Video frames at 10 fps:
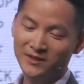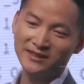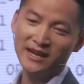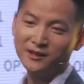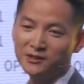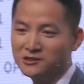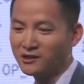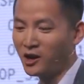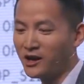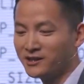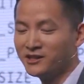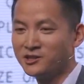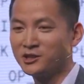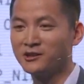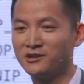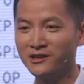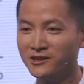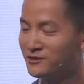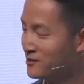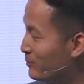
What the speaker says: Daniel Connolly showed earlier. So